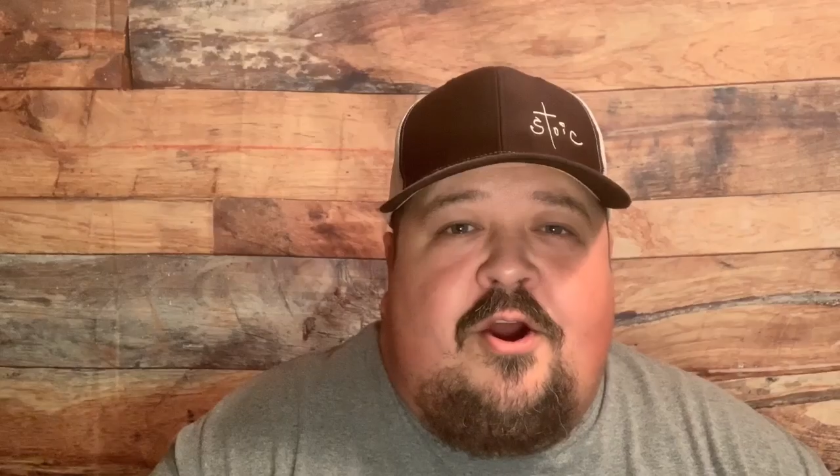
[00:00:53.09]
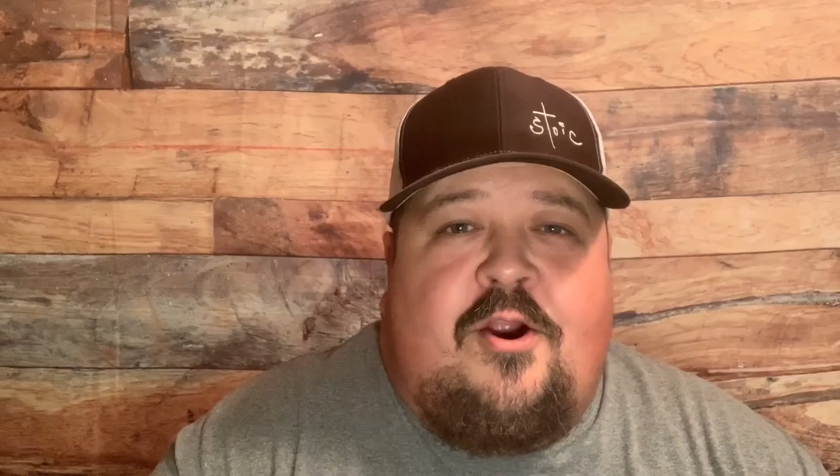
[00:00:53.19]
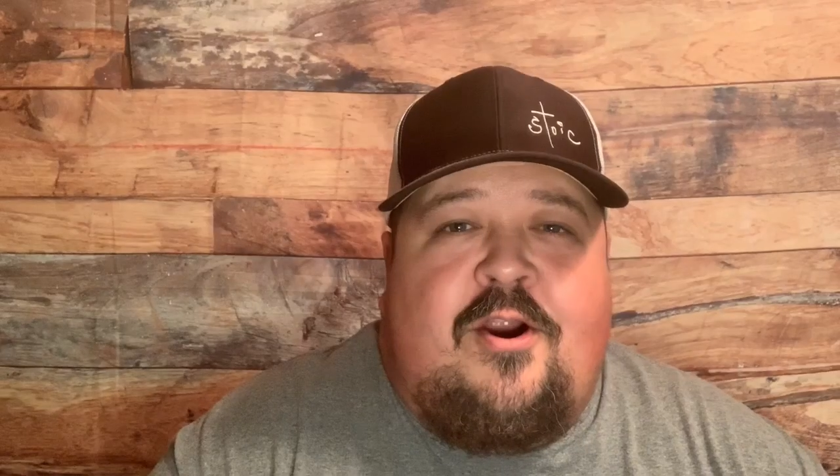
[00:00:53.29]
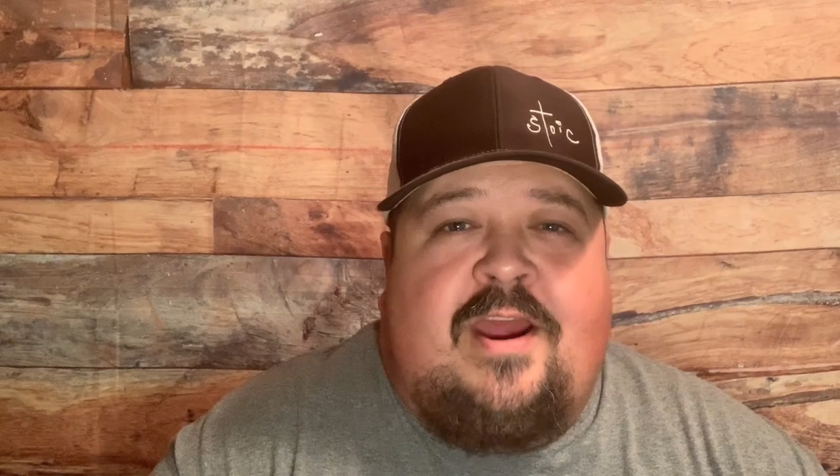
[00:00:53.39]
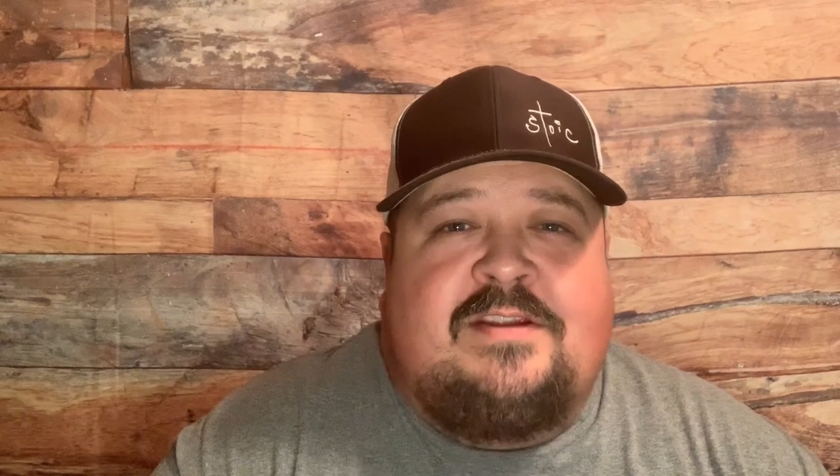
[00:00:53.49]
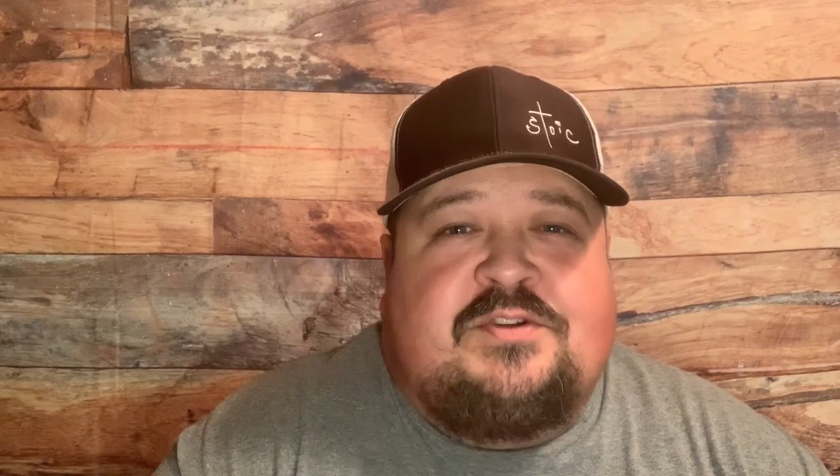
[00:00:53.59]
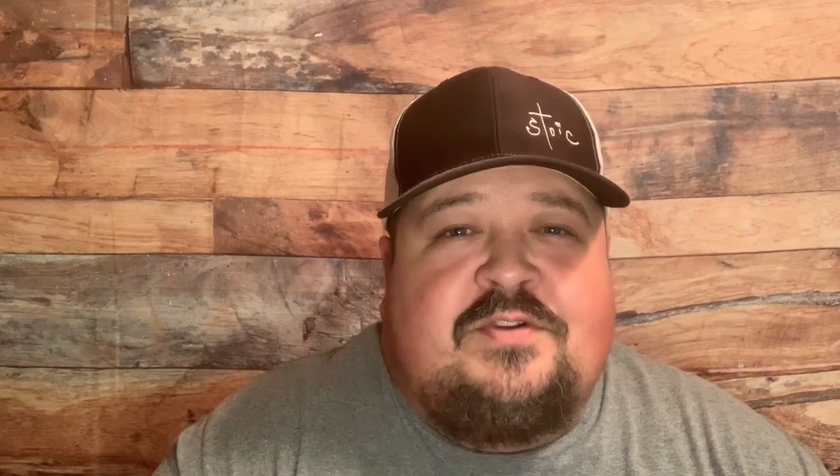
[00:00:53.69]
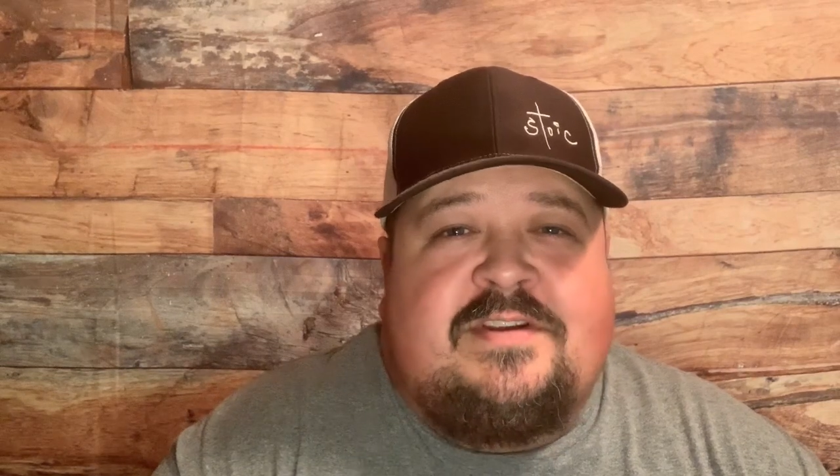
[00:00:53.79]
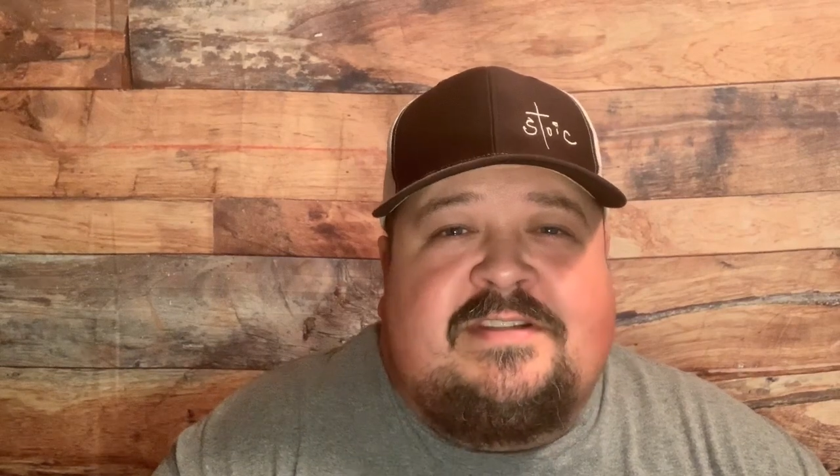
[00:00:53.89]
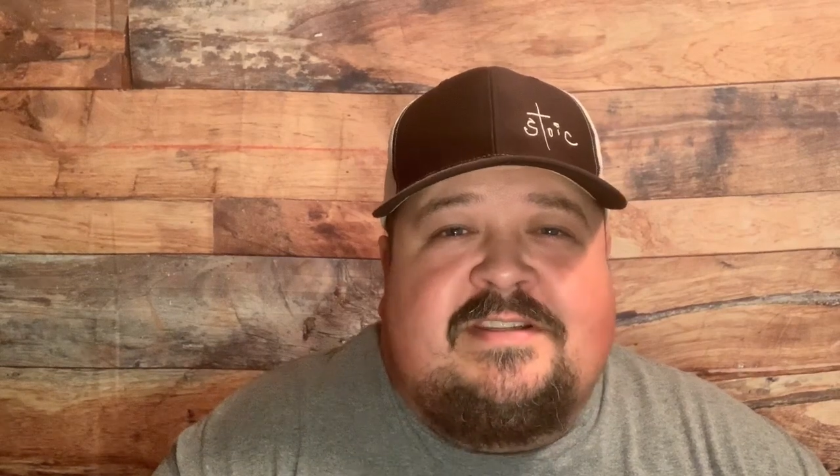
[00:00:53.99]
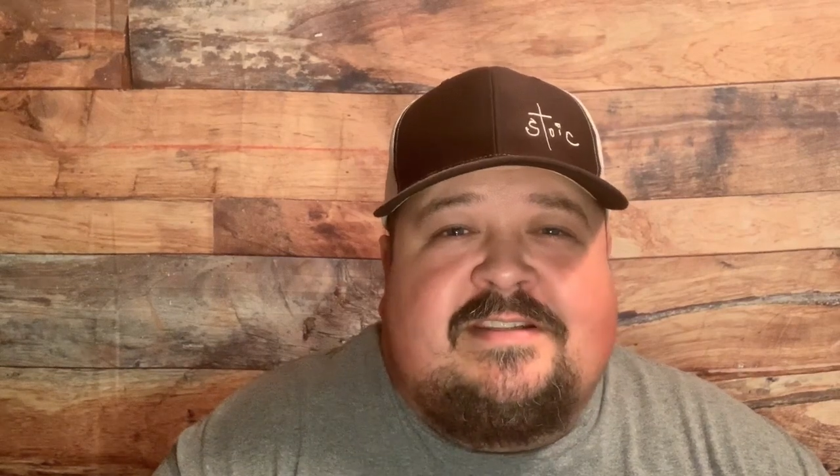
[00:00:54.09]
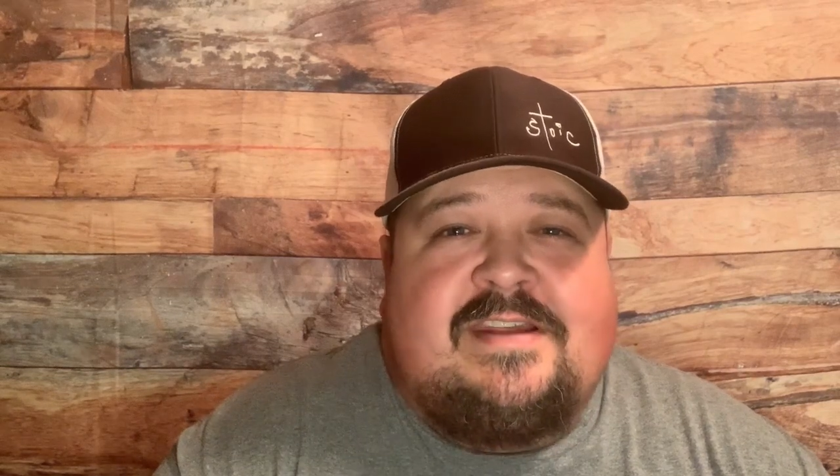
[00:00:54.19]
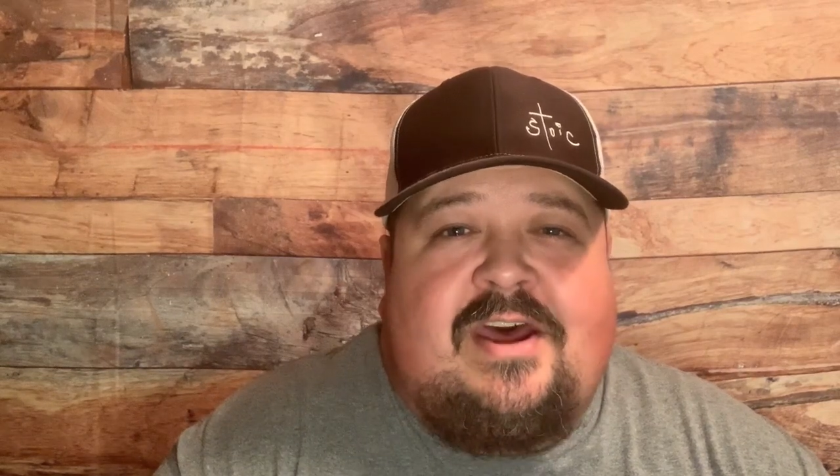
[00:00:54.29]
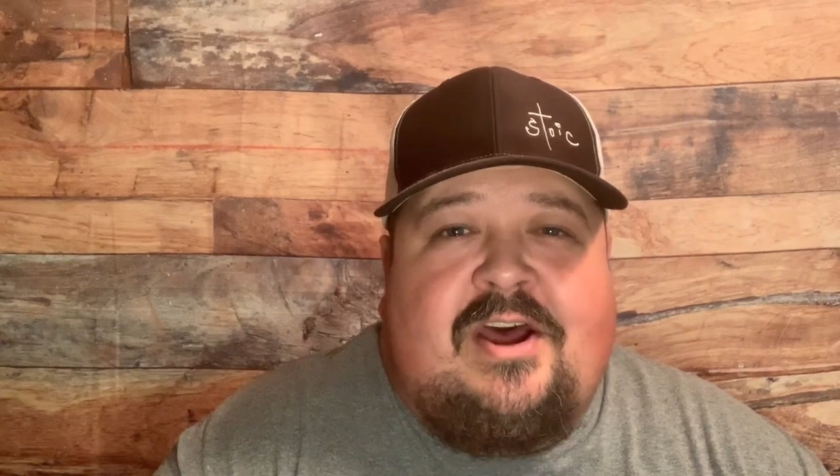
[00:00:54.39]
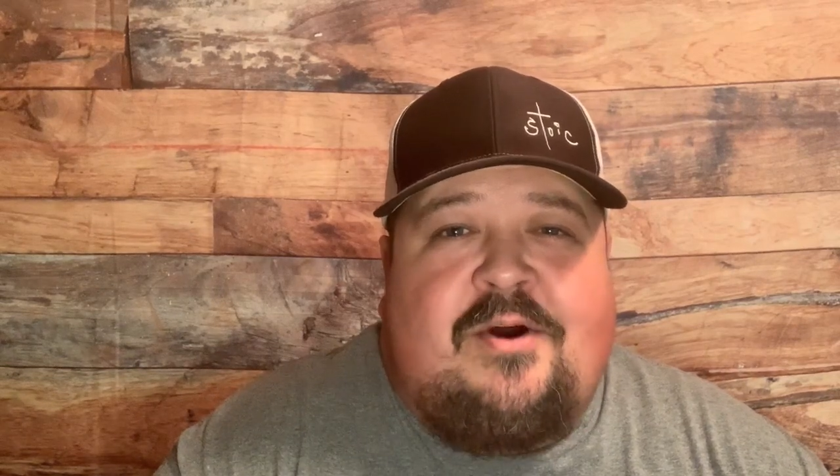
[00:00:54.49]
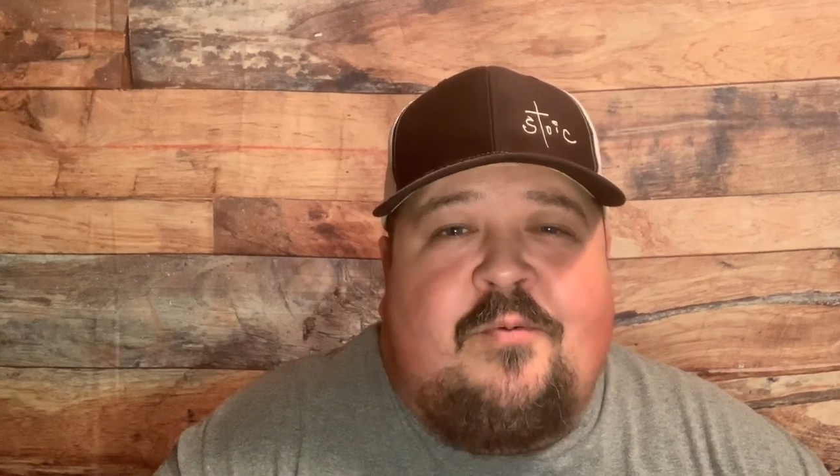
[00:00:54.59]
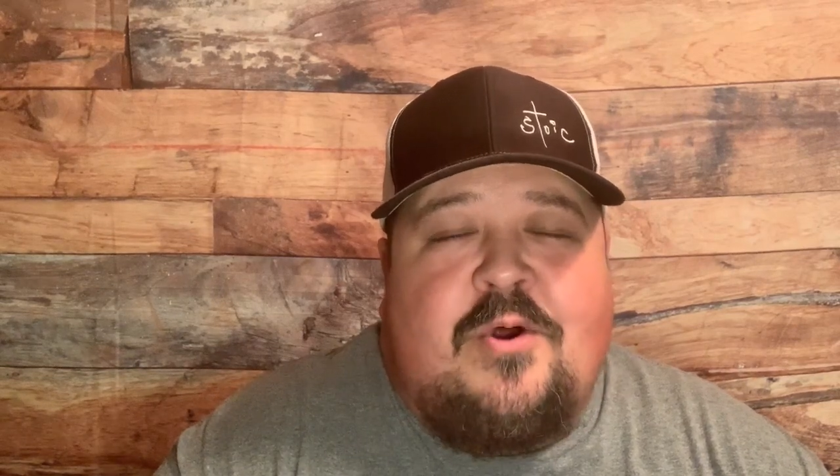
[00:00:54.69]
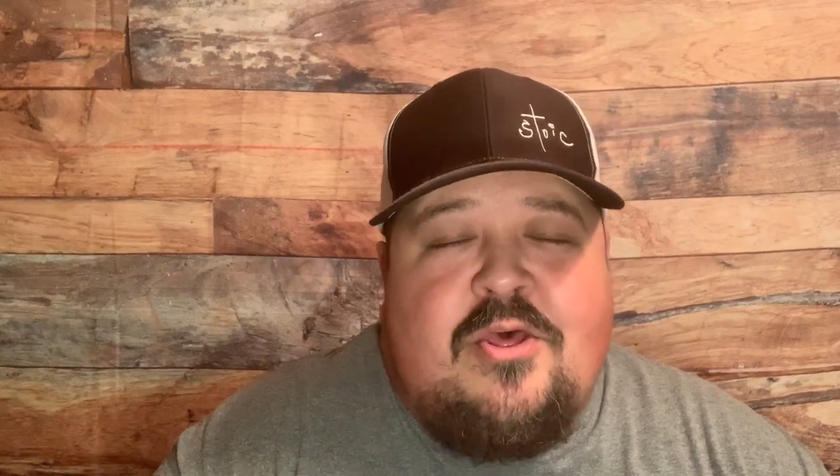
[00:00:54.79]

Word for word: Alright, so this is one